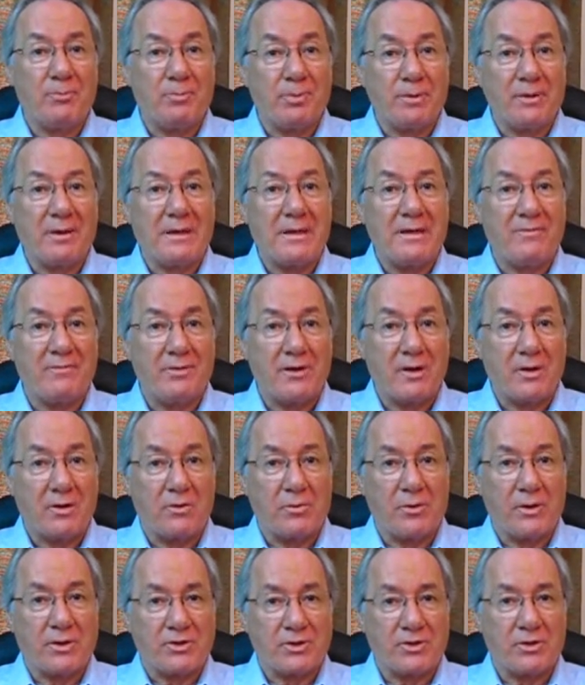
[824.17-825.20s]
believing
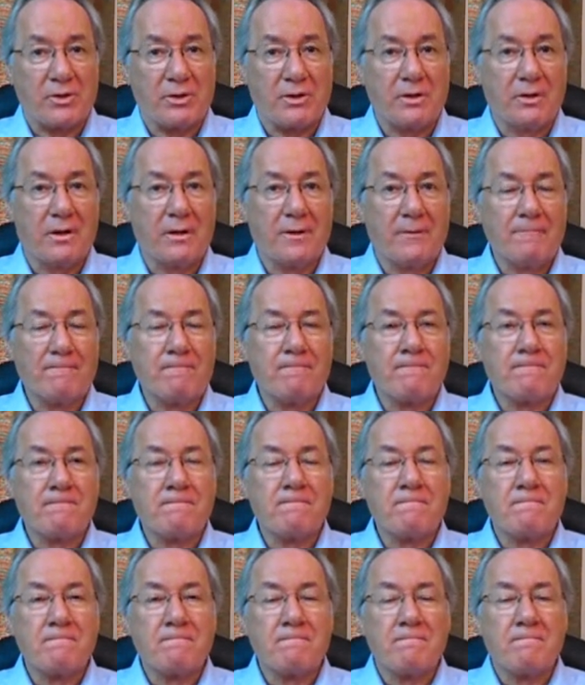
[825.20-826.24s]
Christian,
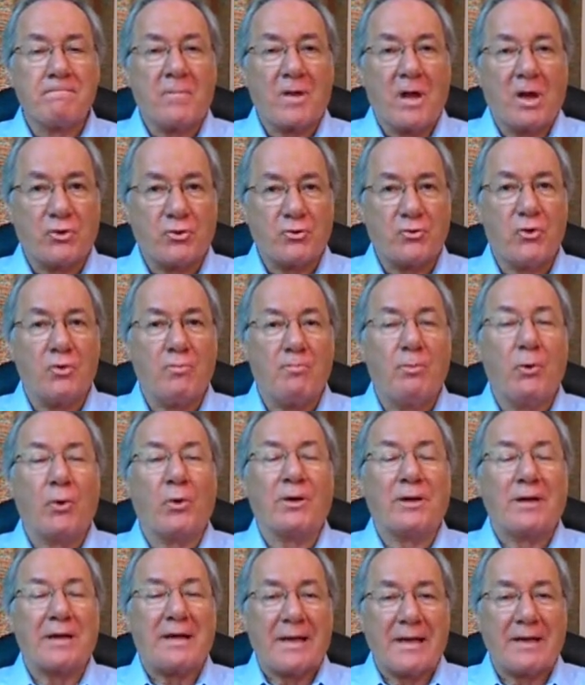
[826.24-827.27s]
a true
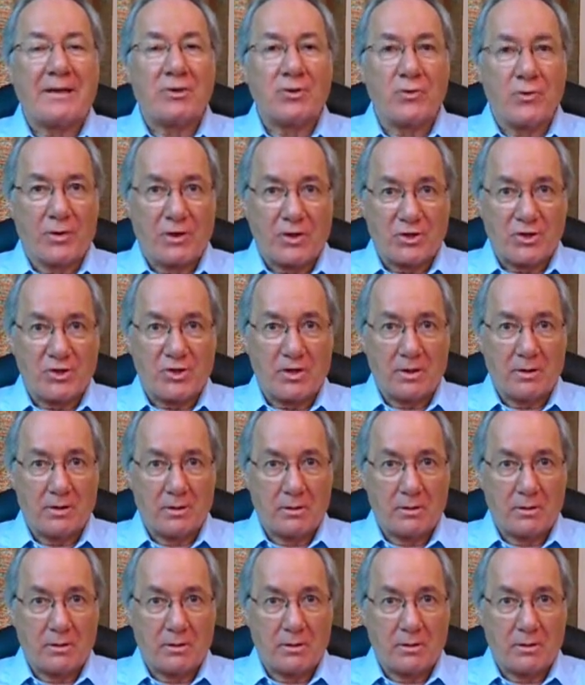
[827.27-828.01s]
born again Christian,